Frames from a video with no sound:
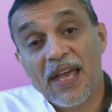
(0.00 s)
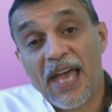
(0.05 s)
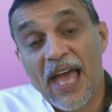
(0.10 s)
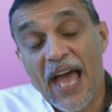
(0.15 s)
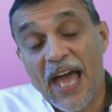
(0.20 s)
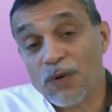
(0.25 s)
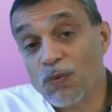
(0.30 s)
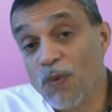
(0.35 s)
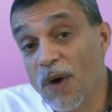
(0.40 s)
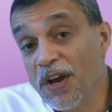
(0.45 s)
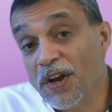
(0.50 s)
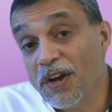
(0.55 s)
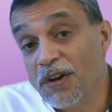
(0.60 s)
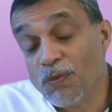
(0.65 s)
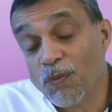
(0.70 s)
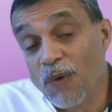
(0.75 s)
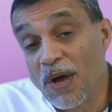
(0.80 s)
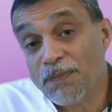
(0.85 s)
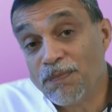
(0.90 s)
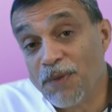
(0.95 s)
And
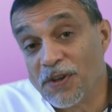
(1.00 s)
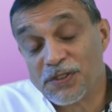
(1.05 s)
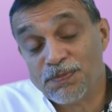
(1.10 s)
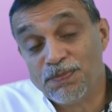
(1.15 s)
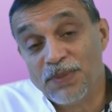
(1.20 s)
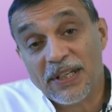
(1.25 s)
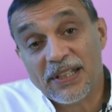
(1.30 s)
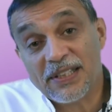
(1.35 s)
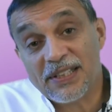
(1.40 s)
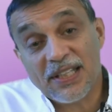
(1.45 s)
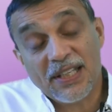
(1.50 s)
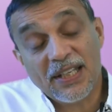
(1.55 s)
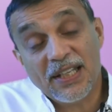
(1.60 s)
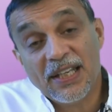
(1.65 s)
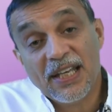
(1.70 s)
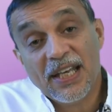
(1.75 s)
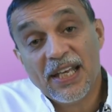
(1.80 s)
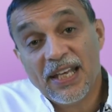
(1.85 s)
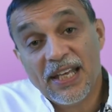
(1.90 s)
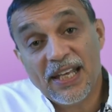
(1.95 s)
one
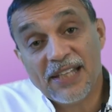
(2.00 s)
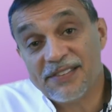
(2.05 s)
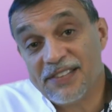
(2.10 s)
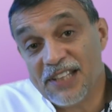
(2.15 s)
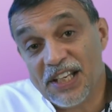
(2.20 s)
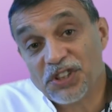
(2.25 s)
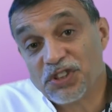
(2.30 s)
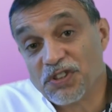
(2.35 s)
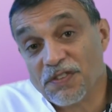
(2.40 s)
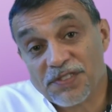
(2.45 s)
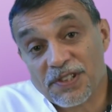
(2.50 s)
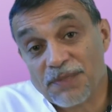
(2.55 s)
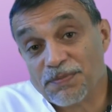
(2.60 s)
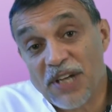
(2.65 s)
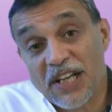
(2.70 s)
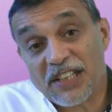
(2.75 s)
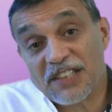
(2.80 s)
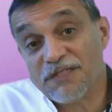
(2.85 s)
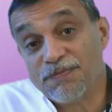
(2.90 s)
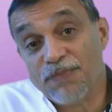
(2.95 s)
possibility is the issue of
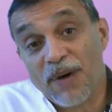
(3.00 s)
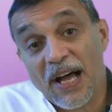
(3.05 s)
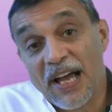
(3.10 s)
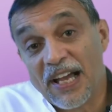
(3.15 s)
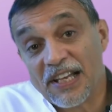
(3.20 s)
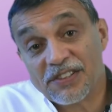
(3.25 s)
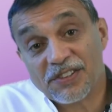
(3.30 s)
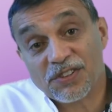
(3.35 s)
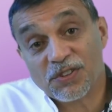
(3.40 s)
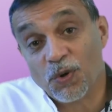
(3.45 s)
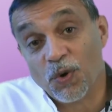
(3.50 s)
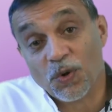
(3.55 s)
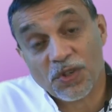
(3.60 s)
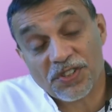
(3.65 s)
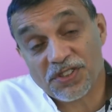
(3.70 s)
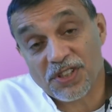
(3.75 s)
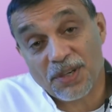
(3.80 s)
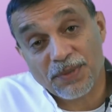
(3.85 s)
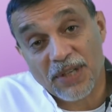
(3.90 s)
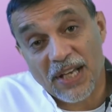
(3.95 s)
subjective bias or
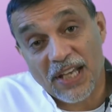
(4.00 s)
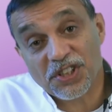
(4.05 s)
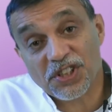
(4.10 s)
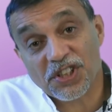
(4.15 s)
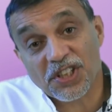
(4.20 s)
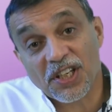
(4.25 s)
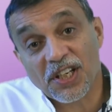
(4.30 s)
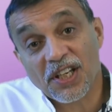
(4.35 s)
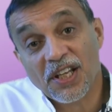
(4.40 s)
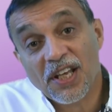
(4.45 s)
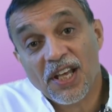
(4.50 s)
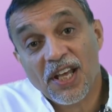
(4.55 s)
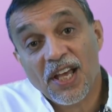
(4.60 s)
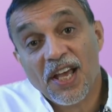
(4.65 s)
discrimination.